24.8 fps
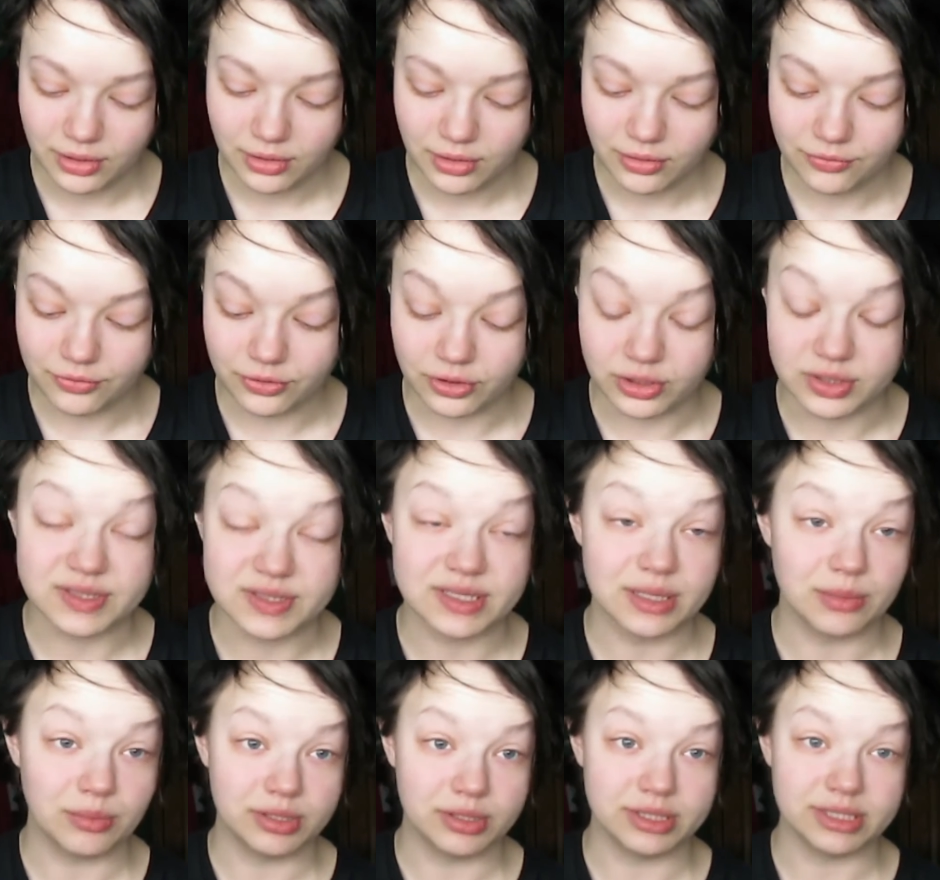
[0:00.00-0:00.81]
for a
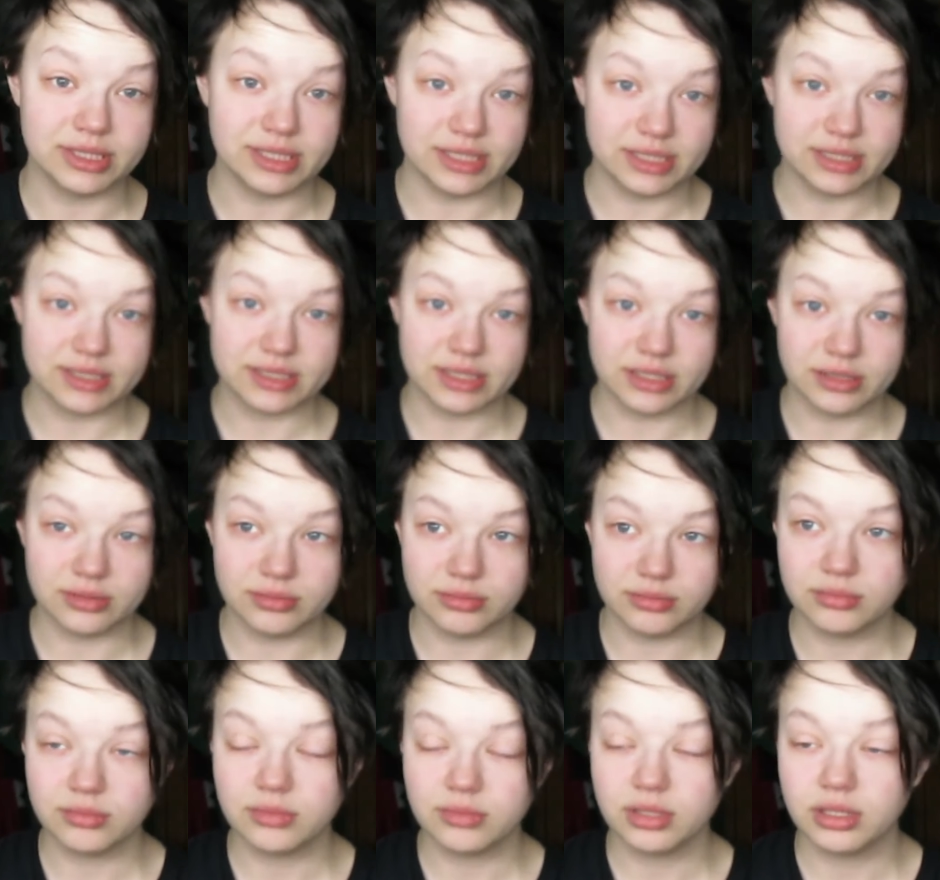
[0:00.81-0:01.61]
somewhat decent
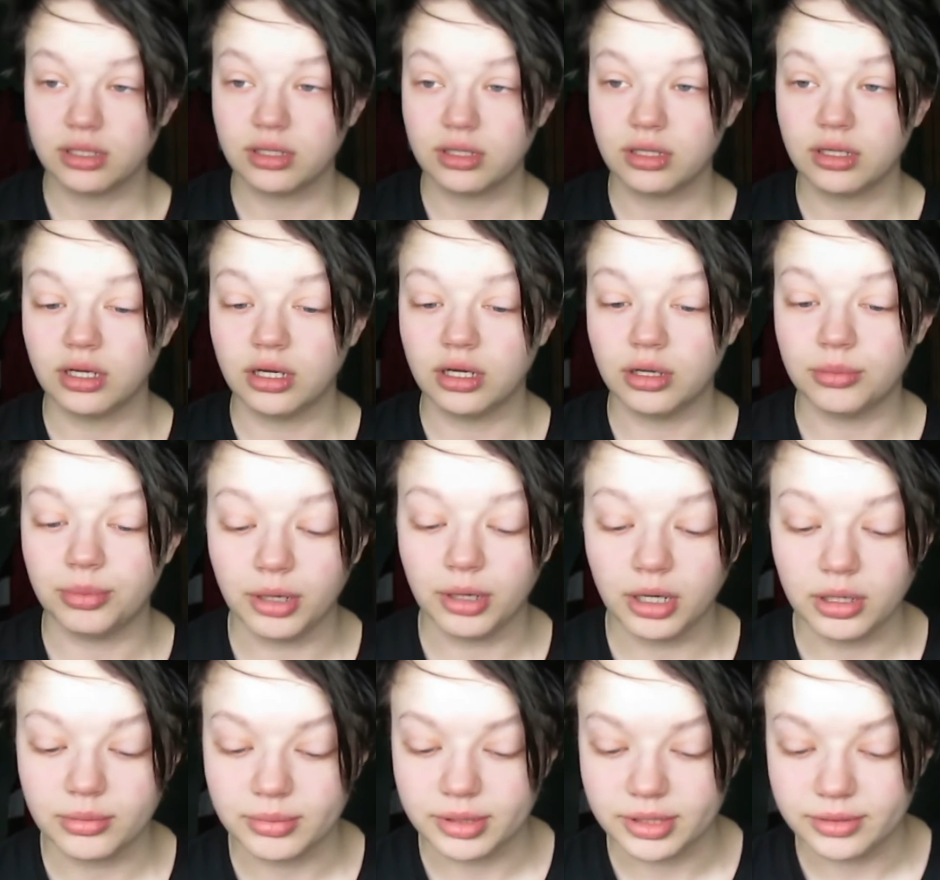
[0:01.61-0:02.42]

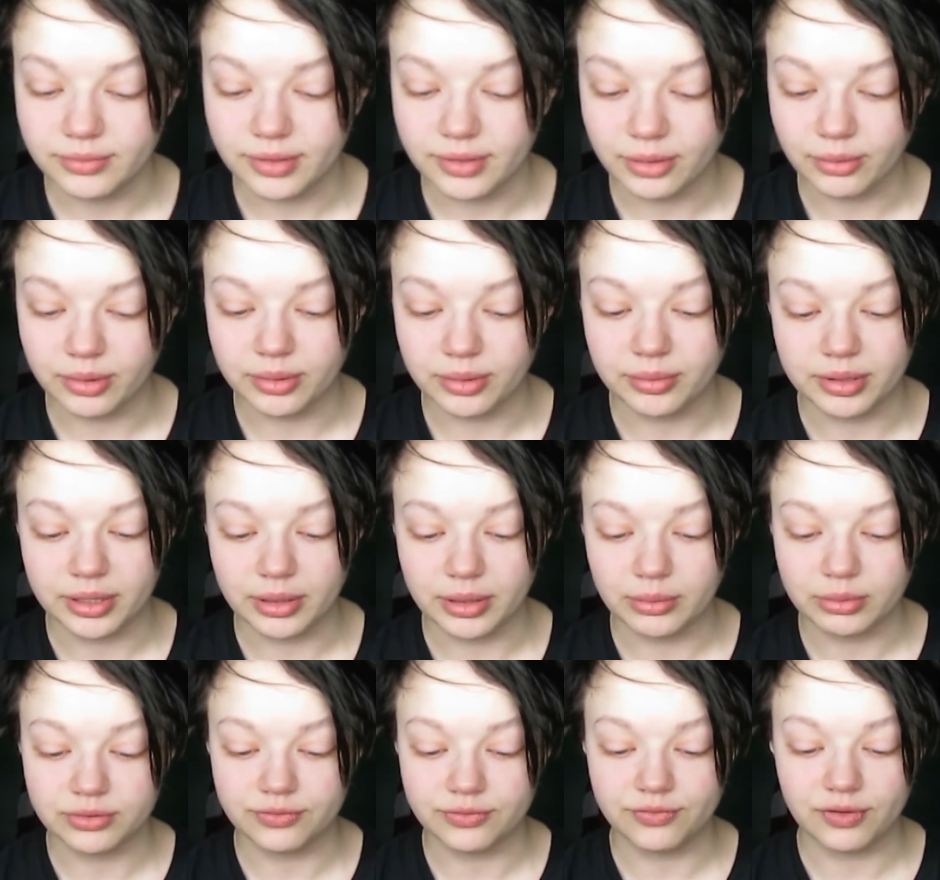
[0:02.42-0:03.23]
apartment that we've been
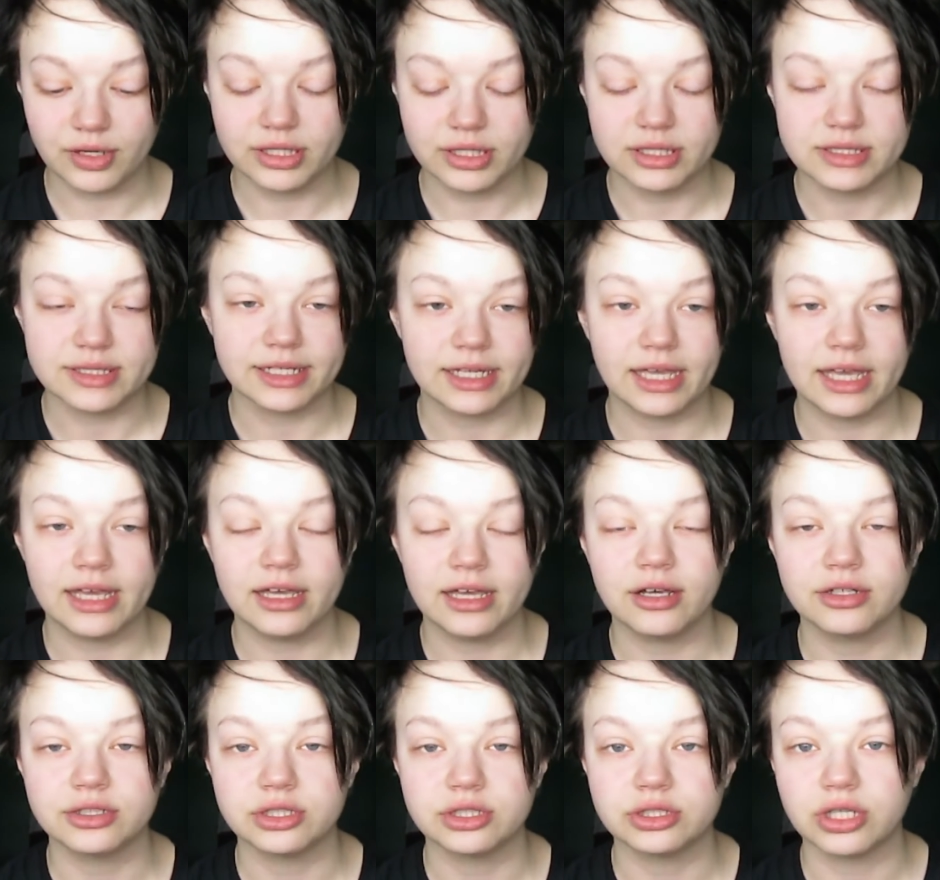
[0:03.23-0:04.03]
able to find is like
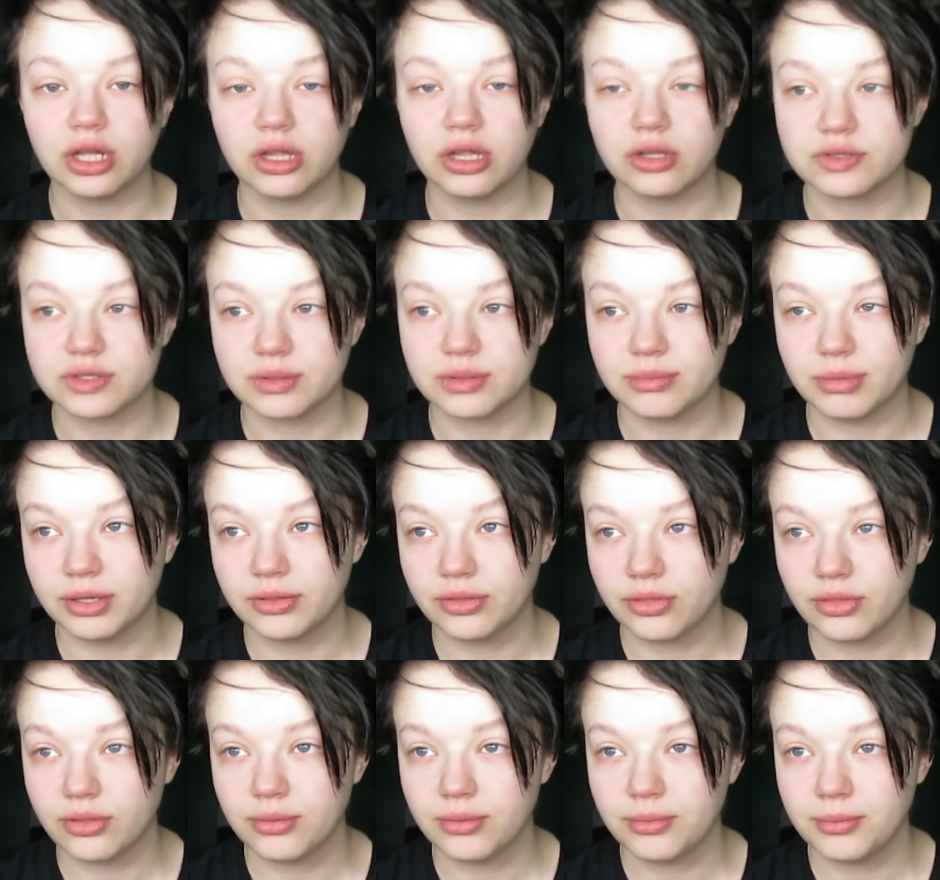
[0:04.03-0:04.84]
$800 a
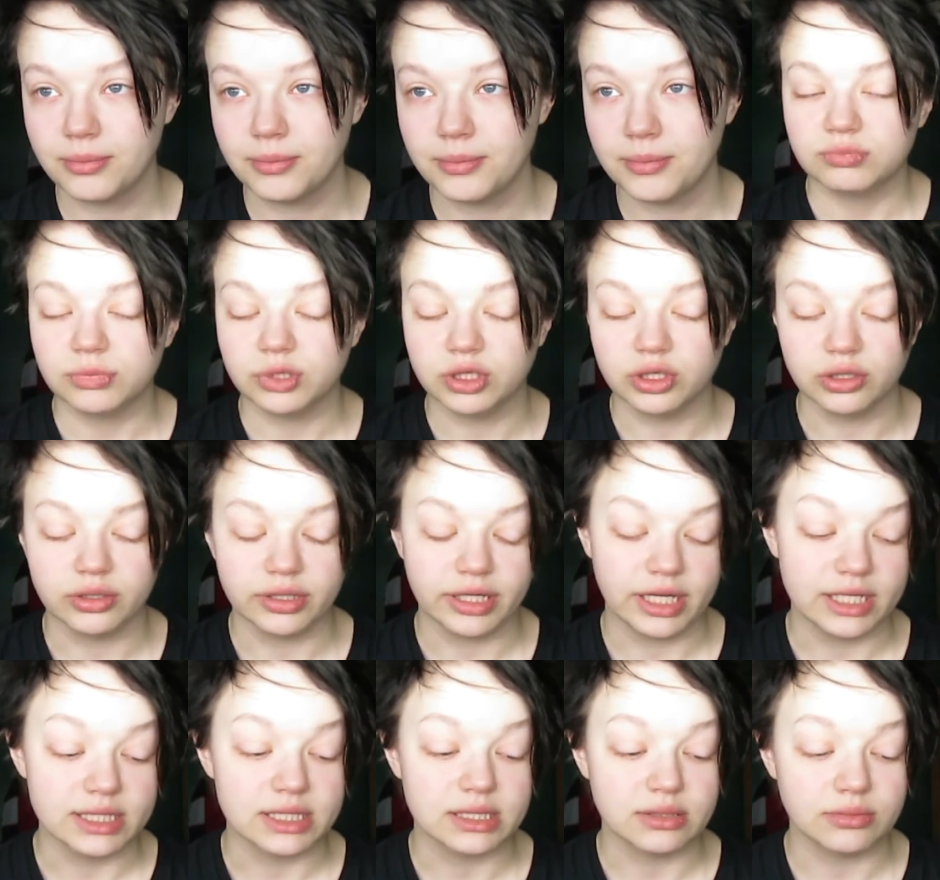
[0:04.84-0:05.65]
month. And I
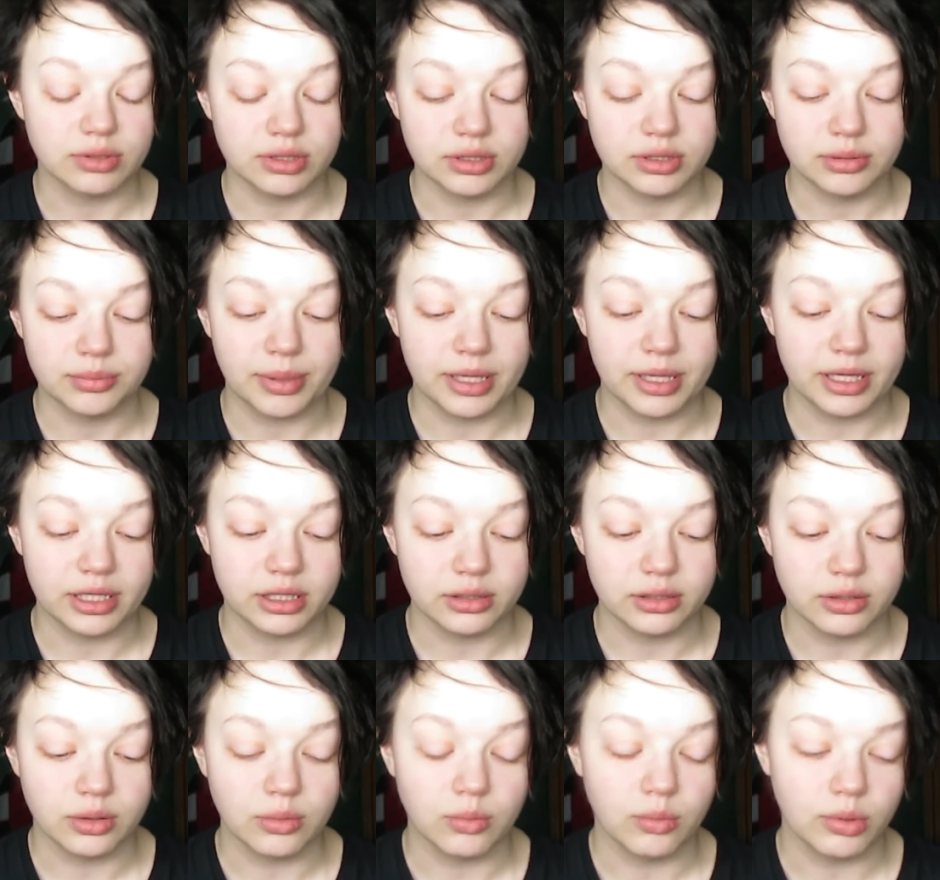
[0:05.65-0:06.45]
guess really
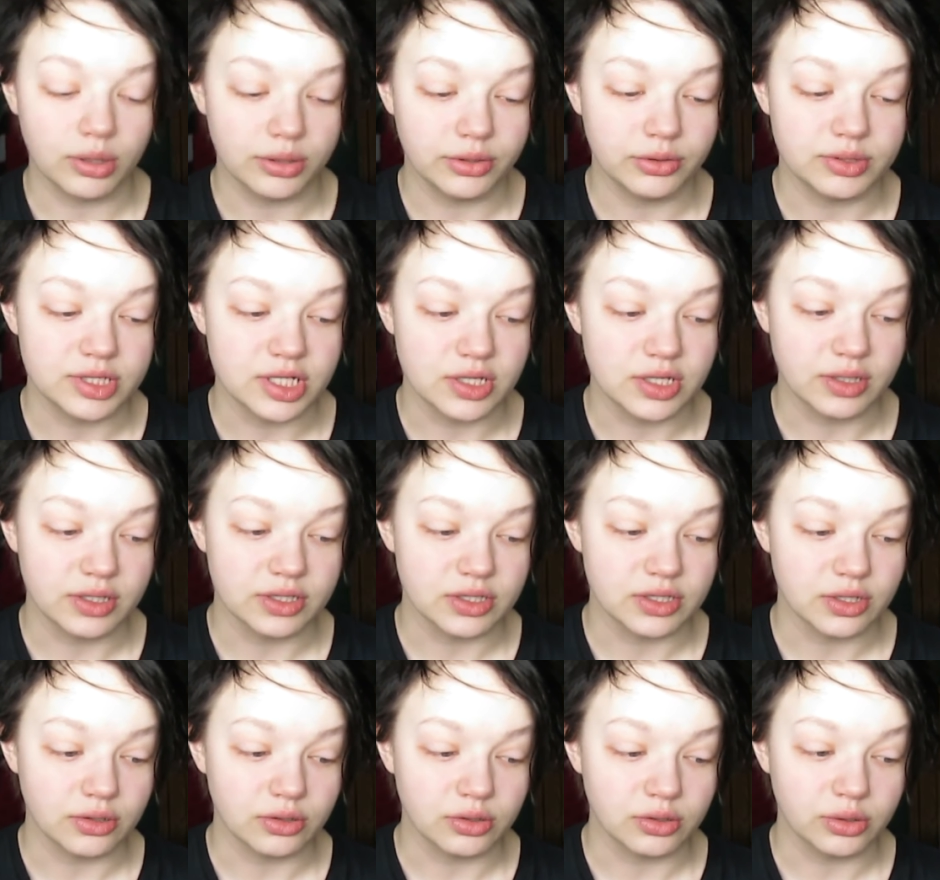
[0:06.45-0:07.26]
depending on what
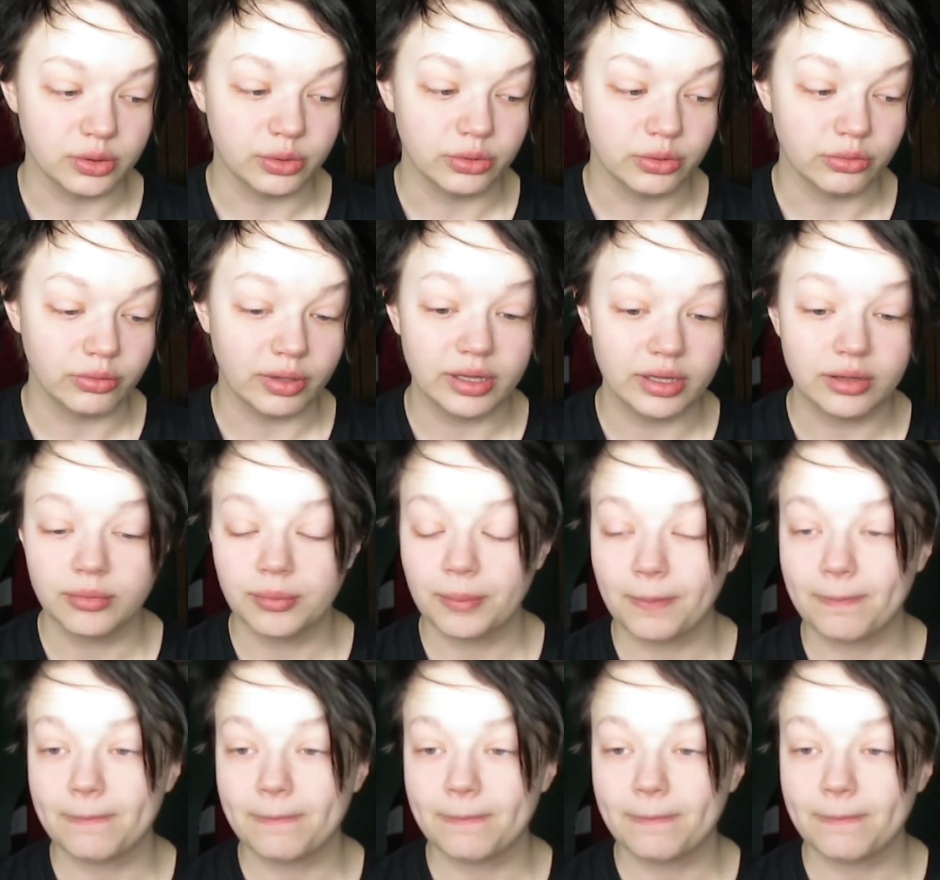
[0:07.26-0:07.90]
utilities are included with rent.